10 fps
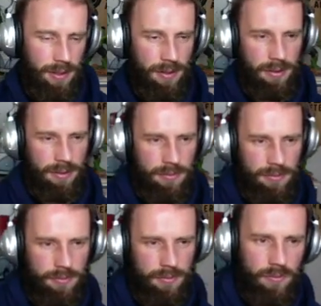
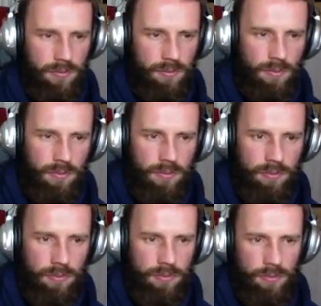
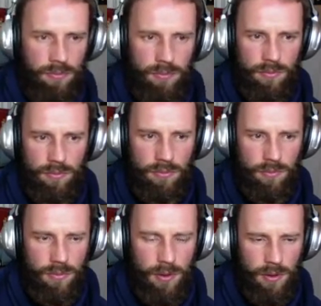
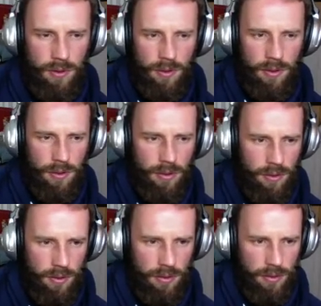
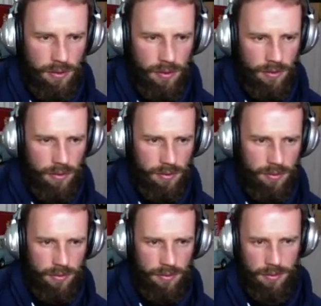
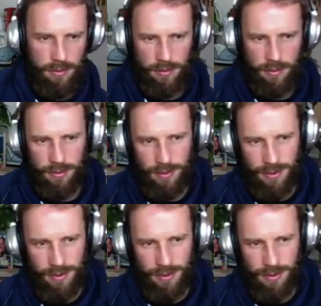This person isn't speaking.